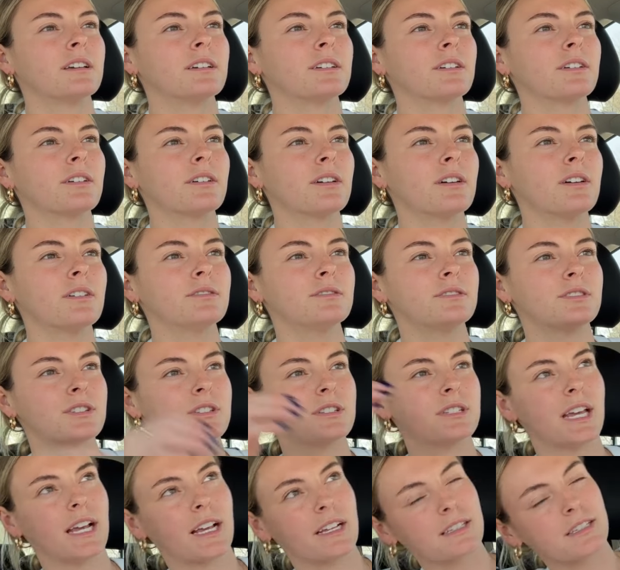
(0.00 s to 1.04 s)
Girl, she's
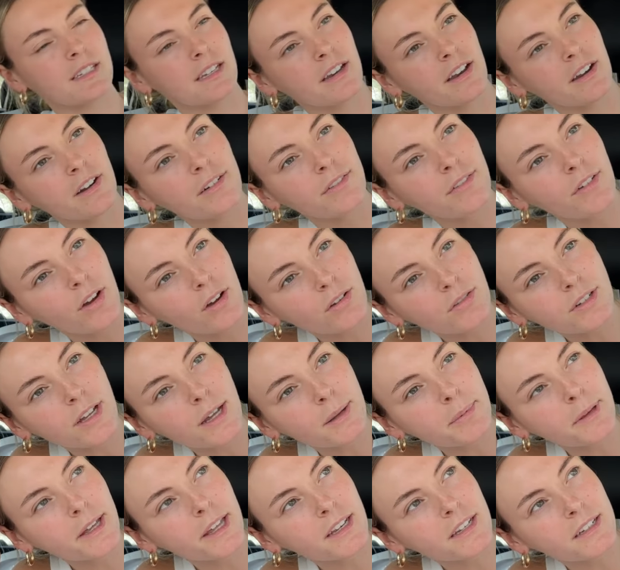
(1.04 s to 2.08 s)
texting on her phone,
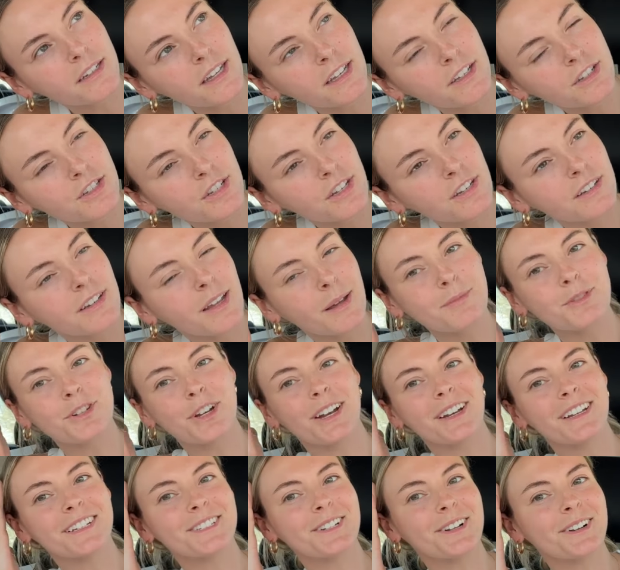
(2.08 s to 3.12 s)
not paying attention. I'm
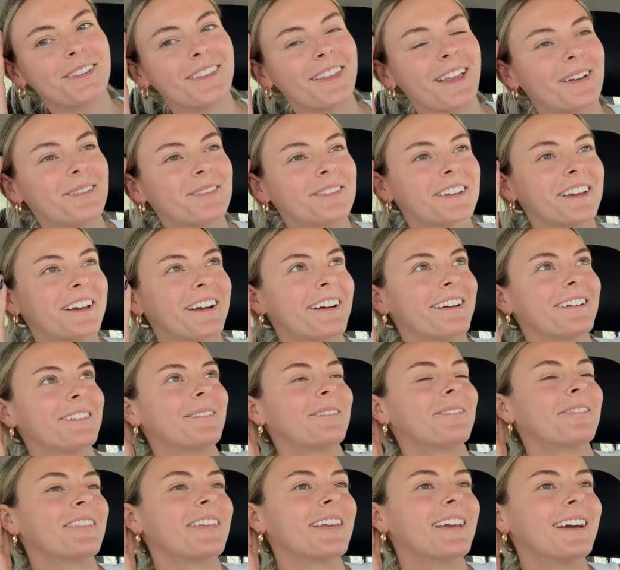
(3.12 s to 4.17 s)
trying to turn left here.
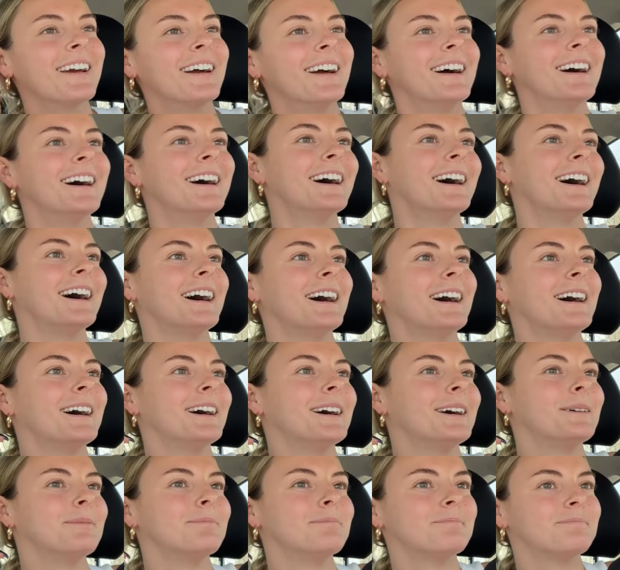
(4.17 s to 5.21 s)

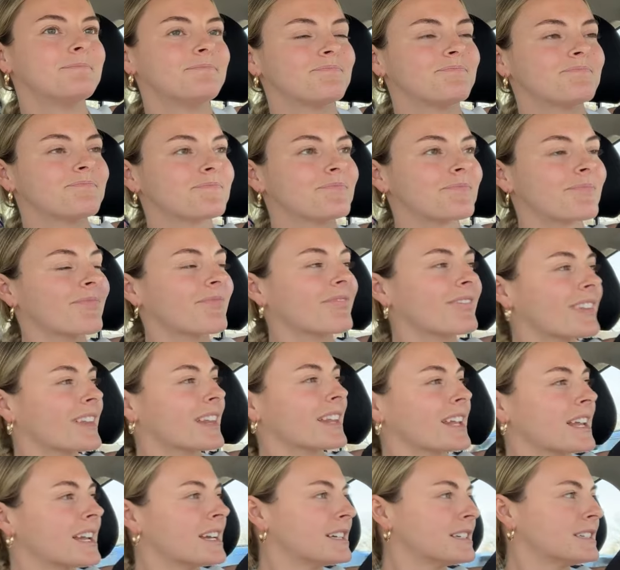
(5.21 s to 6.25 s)

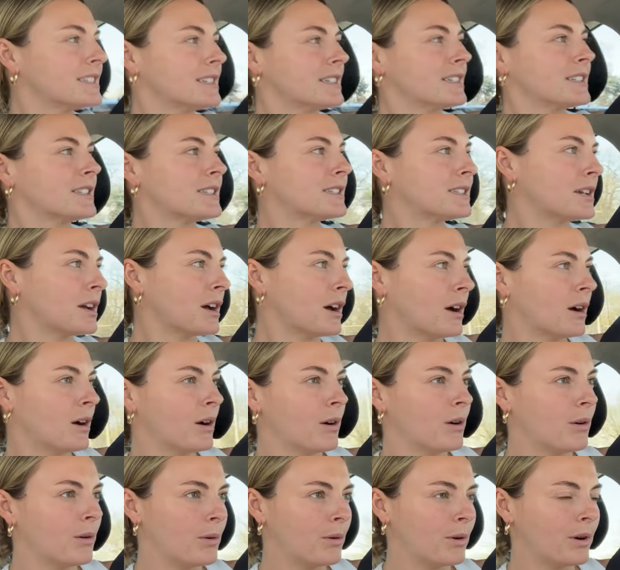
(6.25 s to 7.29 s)
Um,
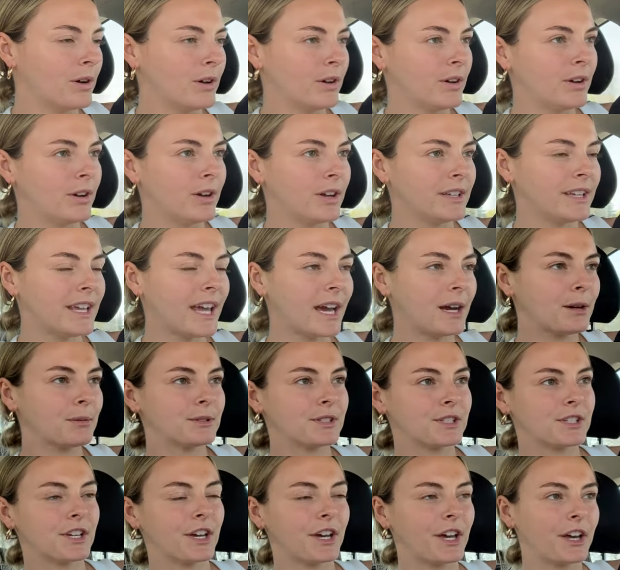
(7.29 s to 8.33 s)
so yeah, it
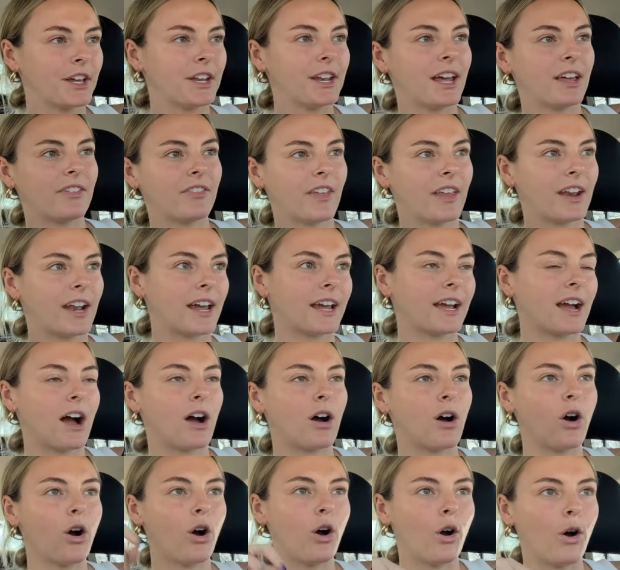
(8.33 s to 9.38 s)
was good. And then I
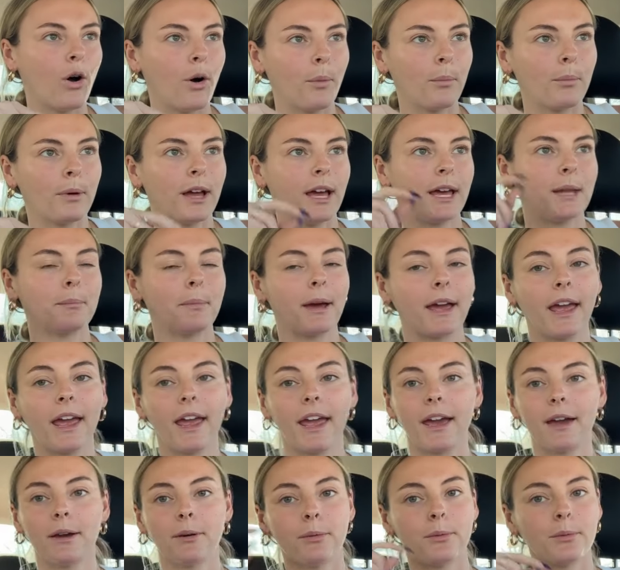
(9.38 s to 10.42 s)
got home and my
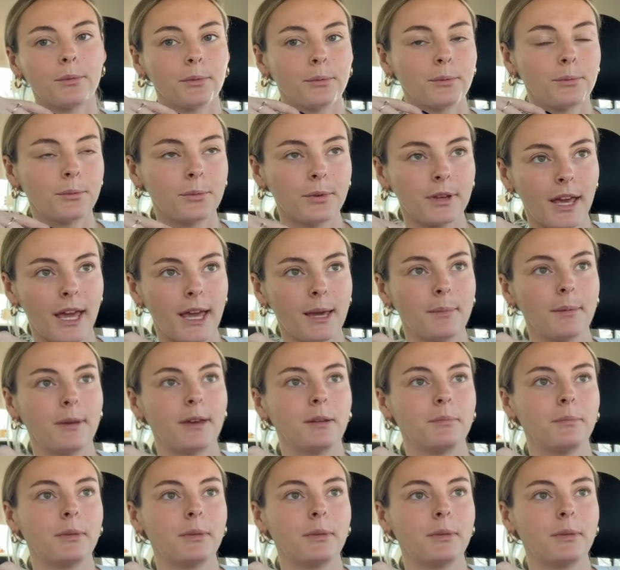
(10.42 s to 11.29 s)
aunt came in